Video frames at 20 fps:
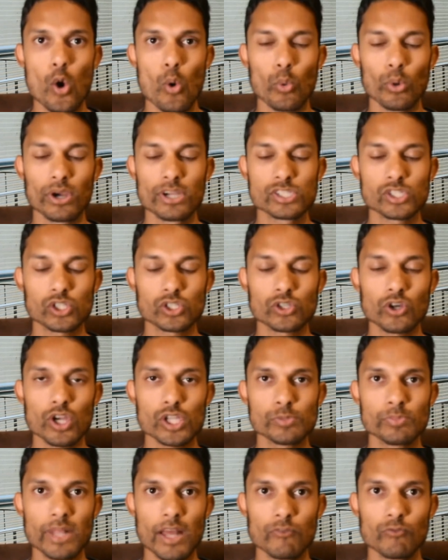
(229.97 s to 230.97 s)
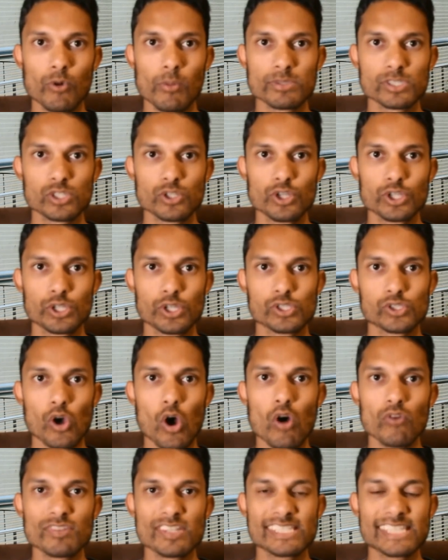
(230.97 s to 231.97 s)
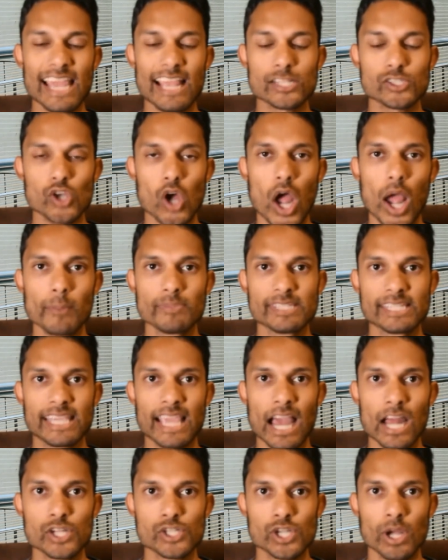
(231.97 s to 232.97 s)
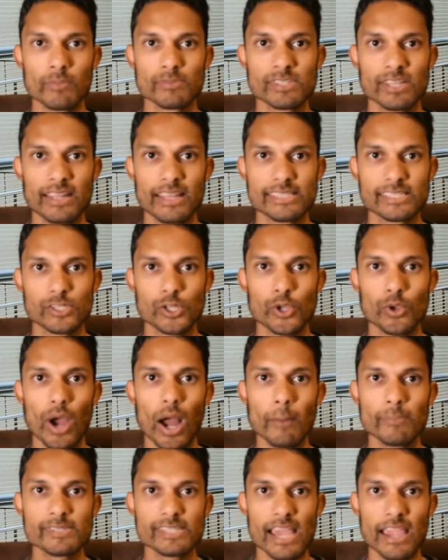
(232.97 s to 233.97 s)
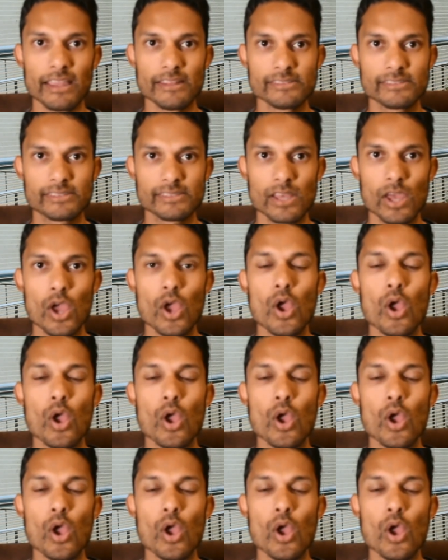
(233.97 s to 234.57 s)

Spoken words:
whereas cross-platform solutions often take time to catch up to these new updates.